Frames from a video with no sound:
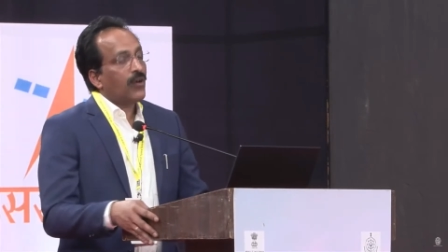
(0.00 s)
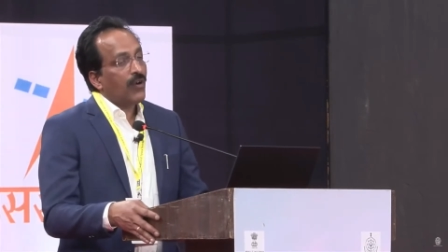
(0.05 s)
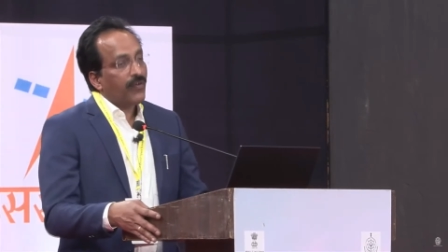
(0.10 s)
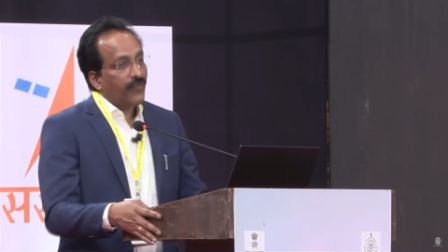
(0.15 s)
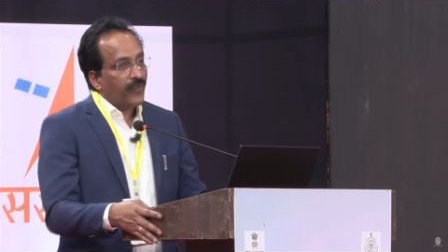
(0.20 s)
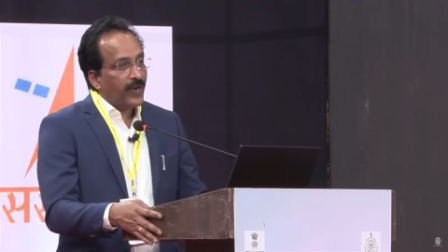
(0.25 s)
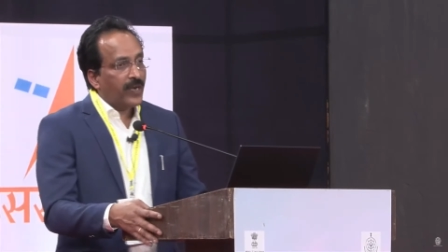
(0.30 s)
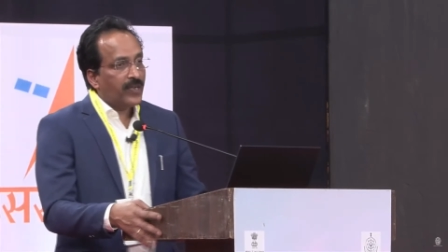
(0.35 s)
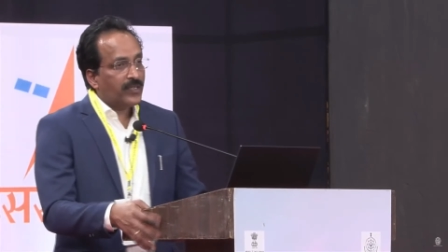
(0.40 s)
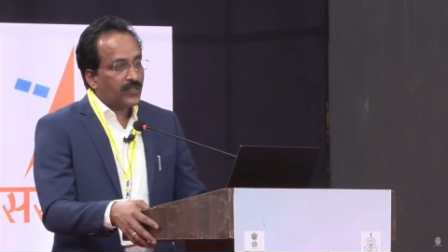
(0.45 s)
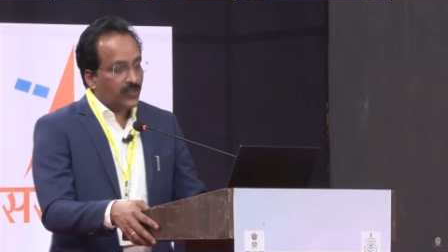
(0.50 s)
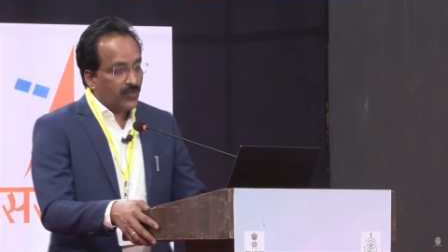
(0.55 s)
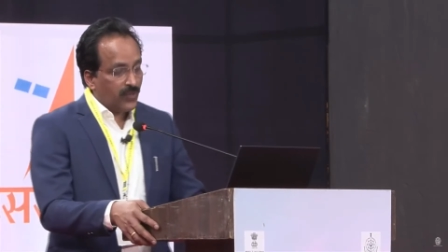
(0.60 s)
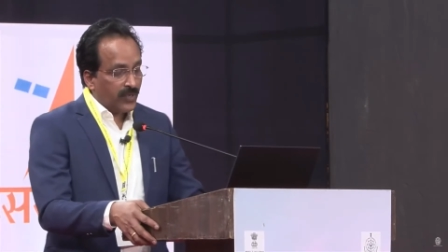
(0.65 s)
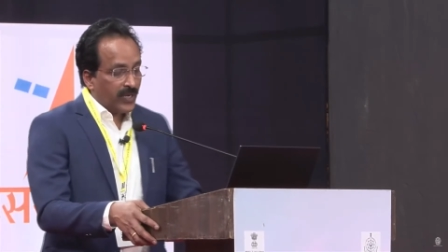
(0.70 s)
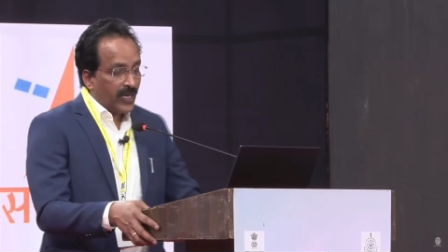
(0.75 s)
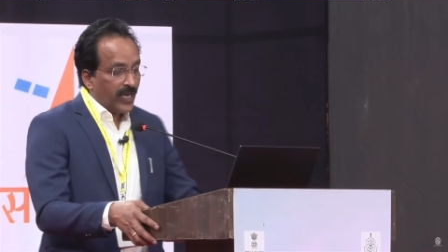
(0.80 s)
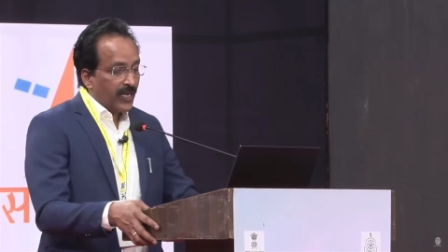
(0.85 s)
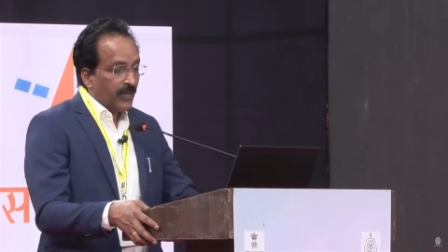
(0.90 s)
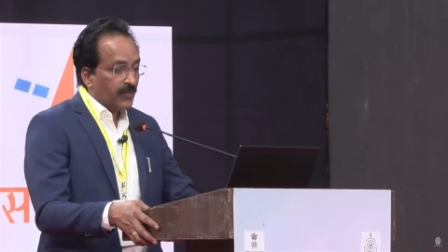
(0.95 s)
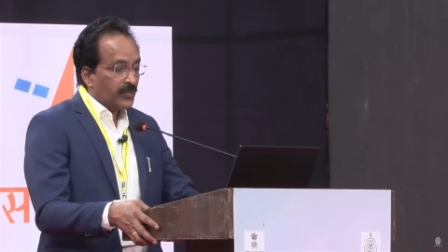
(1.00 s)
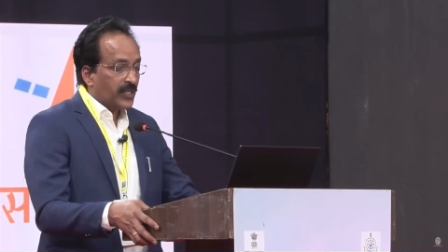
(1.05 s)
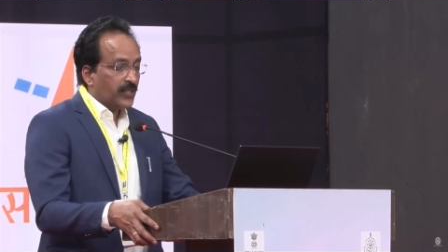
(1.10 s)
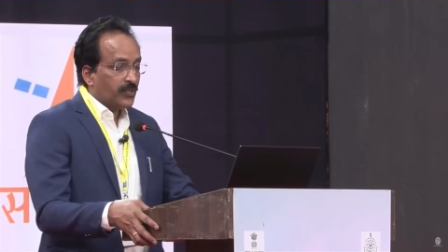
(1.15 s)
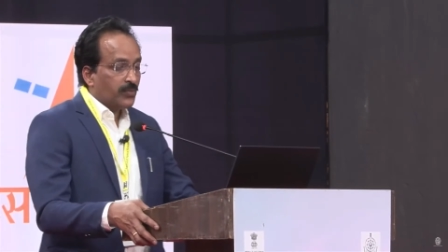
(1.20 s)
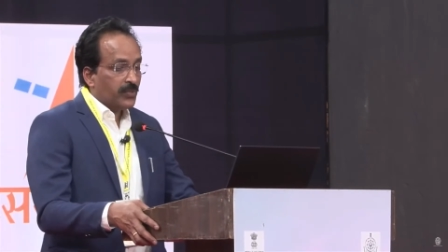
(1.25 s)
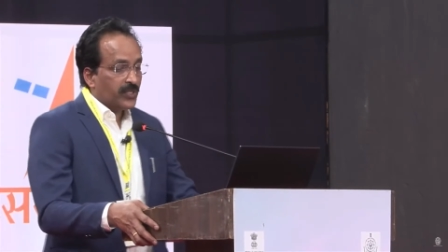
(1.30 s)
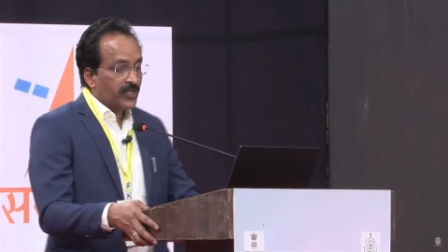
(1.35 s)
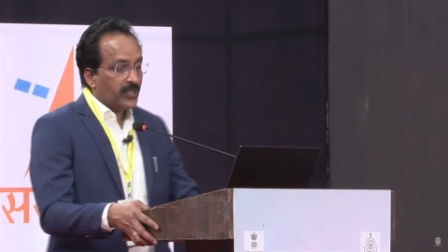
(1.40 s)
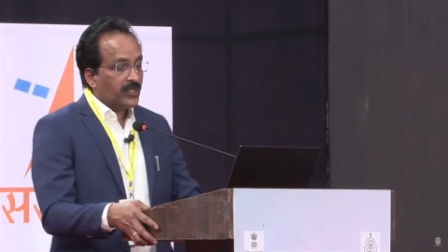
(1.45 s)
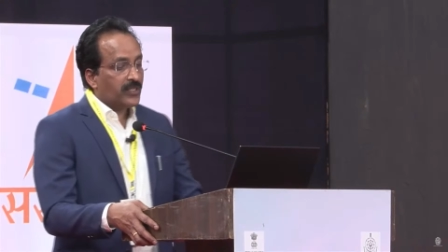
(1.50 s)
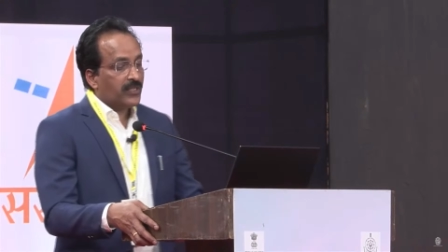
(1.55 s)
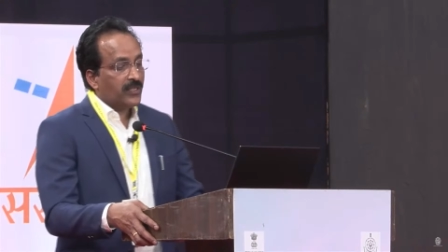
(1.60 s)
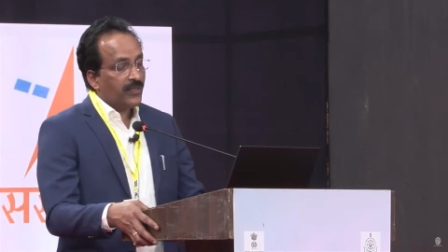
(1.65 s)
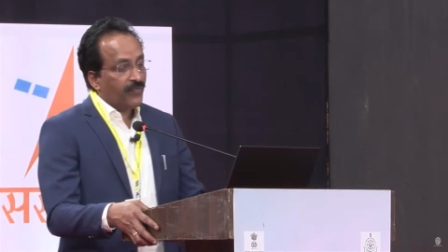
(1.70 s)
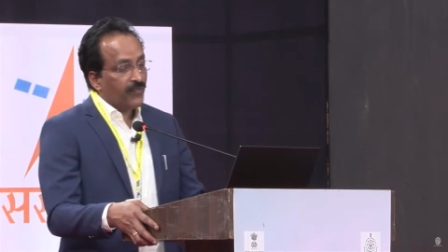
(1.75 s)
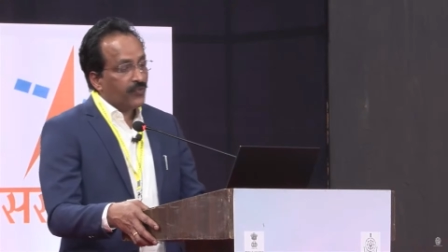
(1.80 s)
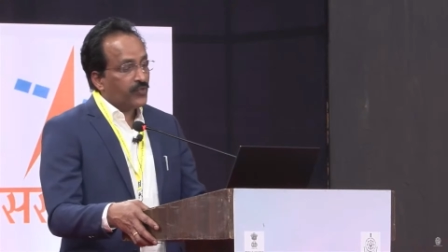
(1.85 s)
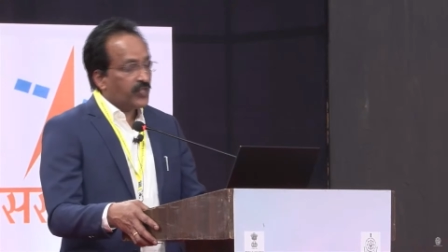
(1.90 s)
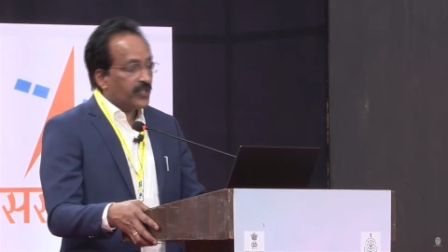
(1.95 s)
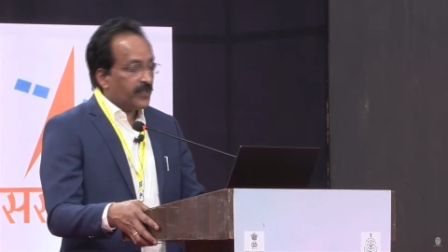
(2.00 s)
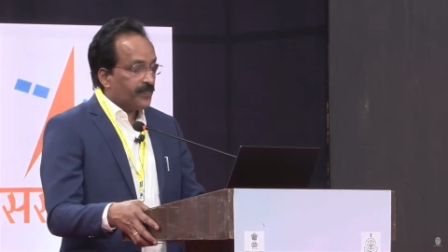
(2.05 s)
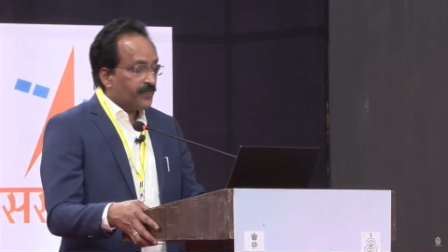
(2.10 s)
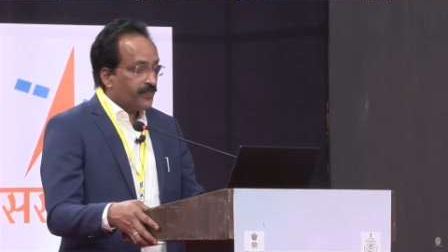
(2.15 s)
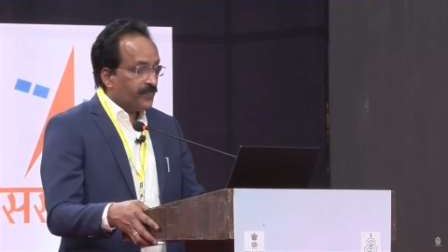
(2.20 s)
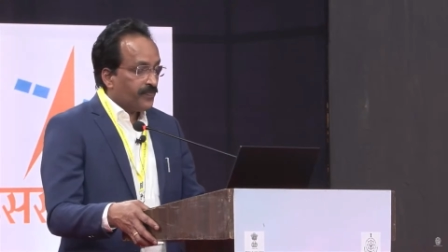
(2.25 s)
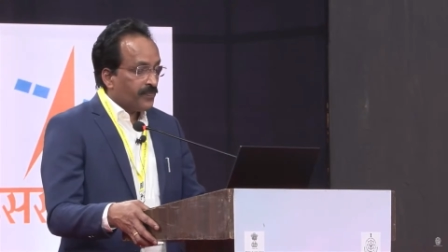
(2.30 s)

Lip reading: confidence to take up such missions in the future.